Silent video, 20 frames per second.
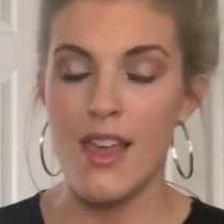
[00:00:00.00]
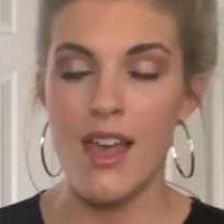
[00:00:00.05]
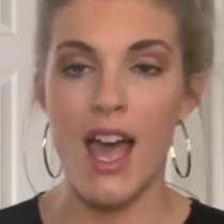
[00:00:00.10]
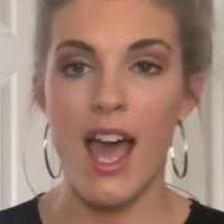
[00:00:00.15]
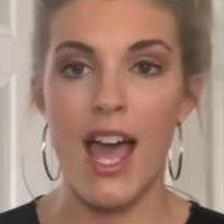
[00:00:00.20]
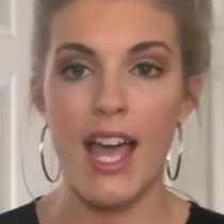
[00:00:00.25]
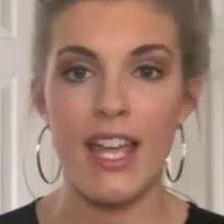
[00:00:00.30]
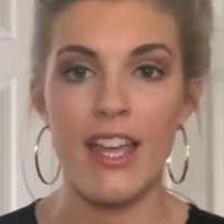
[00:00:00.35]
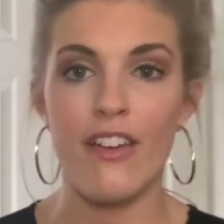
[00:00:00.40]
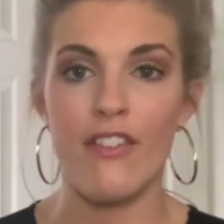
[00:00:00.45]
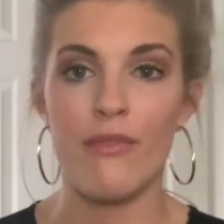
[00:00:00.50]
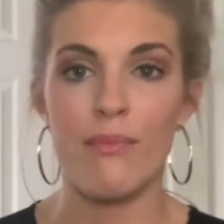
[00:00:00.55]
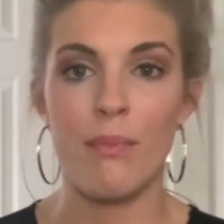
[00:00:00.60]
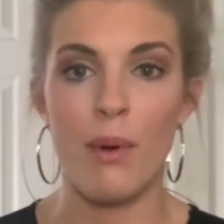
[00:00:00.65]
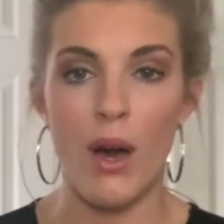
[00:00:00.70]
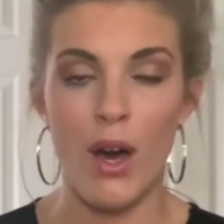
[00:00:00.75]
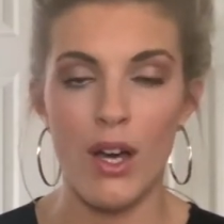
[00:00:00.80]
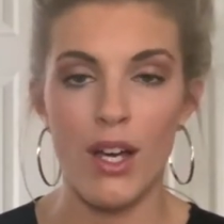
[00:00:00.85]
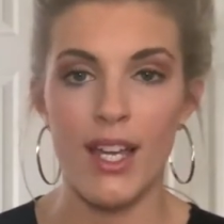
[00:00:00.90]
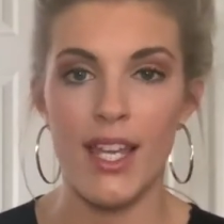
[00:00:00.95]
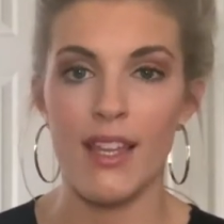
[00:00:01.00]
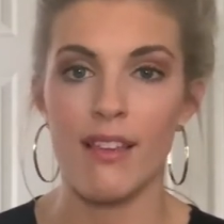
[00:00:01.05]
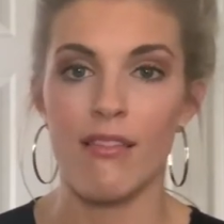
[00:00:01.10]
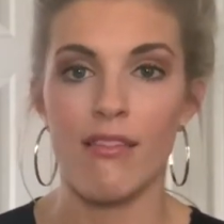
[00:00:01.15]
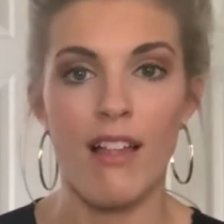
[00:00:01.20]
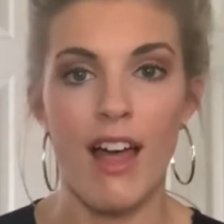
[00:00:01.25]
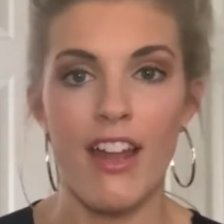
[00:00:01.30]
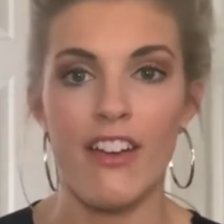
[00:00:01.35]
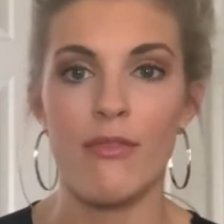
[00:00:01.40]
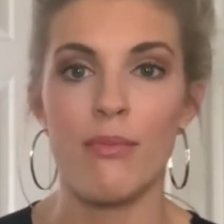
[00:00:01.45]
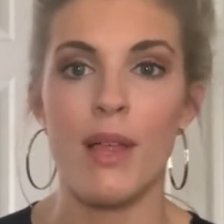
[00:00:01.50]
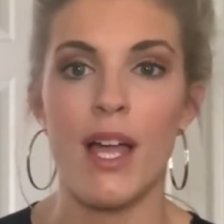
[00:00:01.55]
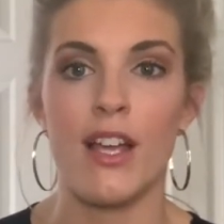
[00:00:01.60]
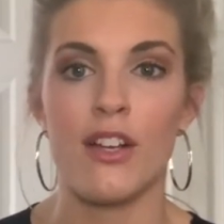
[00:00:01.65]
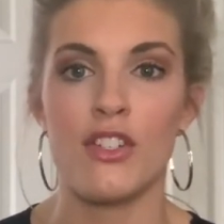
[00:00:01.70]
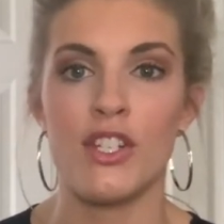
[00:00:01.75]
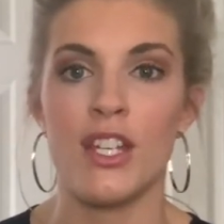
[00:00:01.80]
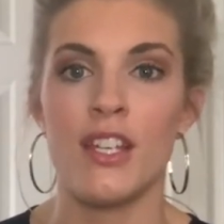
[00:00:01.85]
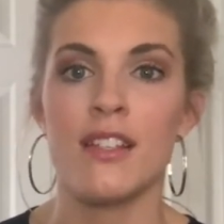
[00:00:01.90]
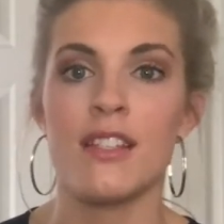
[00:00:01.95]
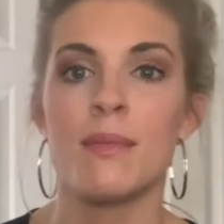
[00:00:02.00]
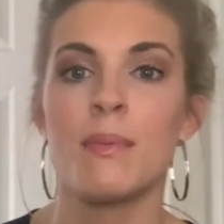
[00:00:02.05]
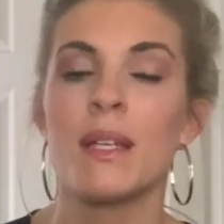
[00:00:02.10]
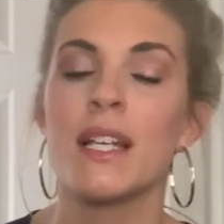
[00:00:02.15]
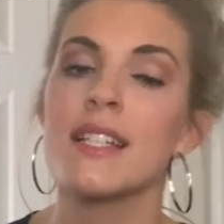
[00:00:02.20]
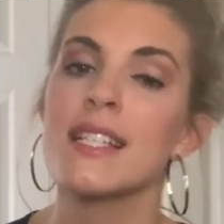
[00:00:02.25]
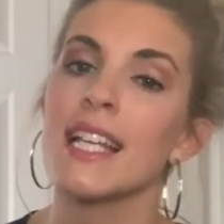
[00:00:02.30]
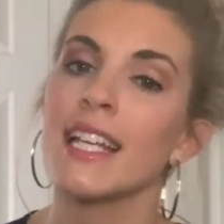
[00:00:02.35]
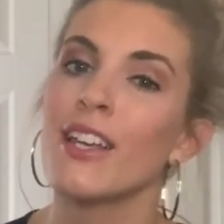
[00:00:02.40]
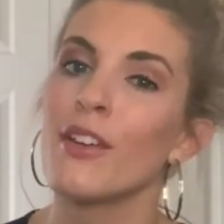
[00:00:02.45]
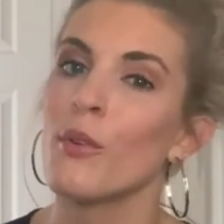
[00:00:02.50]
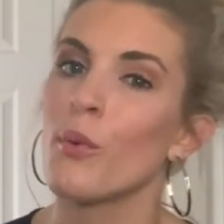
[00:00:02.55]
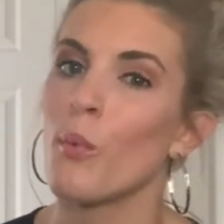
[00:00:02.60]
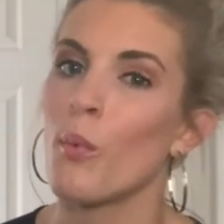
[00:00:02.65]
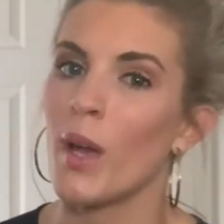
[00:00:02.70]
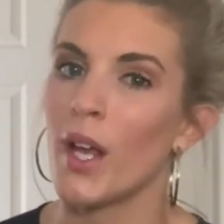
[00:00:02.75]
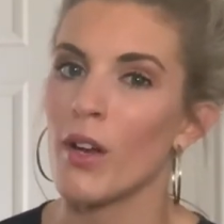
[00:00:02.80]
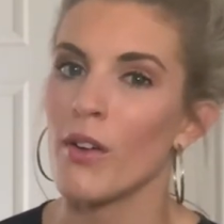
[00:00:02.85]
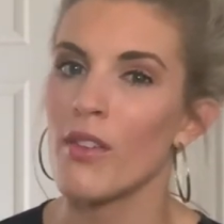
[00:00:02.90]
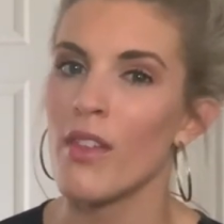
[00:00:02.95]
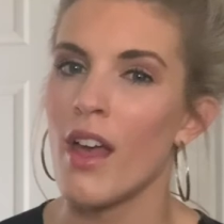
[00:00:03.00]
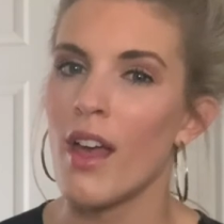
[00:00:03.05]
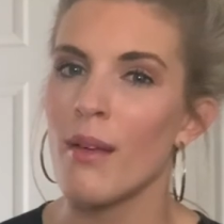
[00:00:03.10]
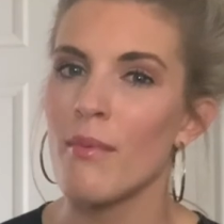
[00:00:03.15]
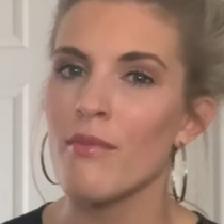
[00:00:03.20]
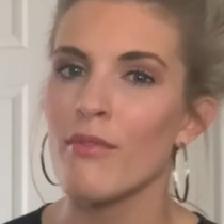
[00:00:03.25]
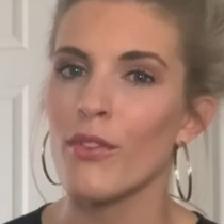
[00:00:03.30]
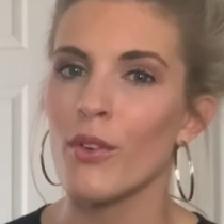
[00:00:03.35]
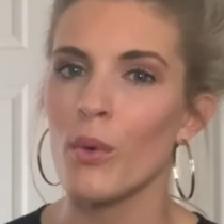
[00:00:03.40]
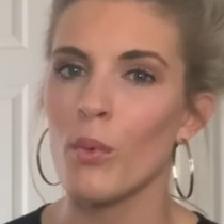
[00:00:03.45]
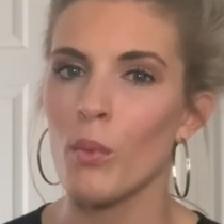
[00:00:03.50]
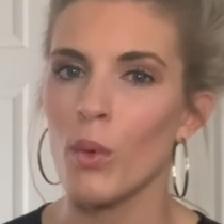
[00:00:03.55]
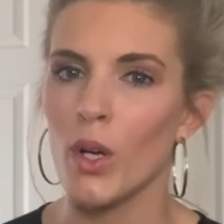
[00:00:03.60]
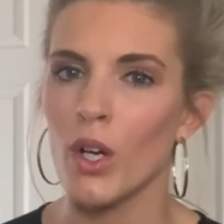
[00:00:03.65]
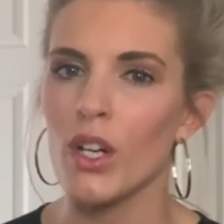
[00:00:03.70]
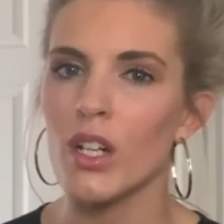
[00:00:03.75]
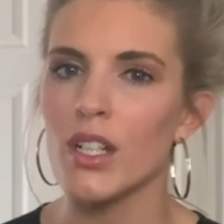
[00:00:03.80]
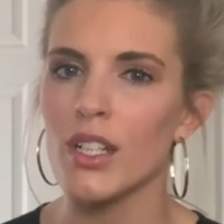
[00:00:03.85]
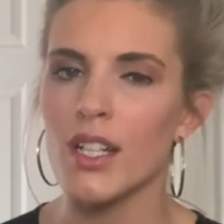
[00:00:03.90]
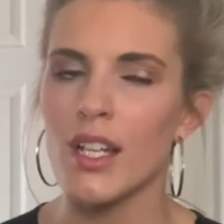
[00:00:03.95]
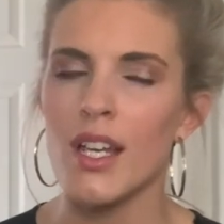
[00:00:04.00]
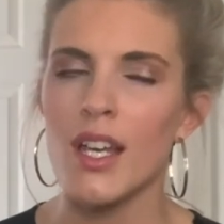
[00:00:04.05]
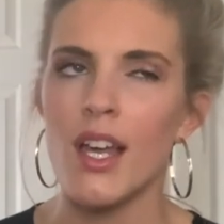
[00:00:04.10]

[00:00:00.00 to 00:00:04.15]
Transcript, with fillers: I have bought a lot of black jeans because I can wear them for work.